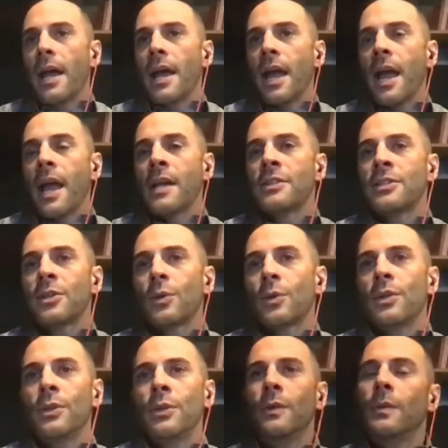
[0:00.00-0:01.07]
and so
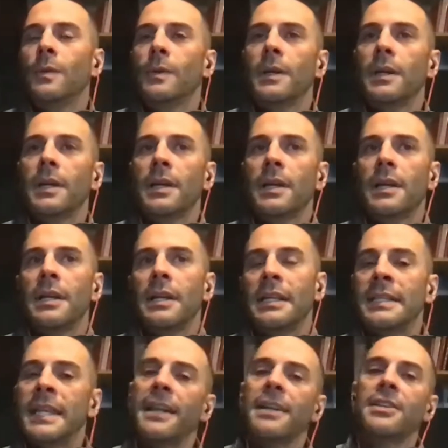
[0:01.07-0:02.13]
you
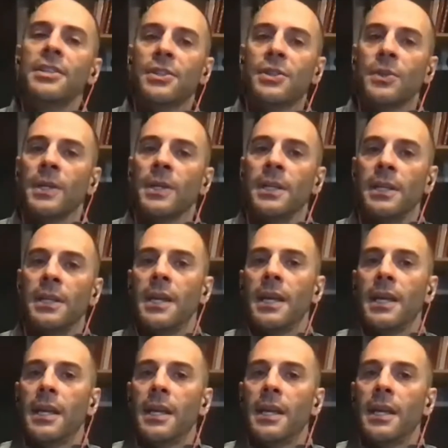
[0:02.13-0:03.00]
dentistry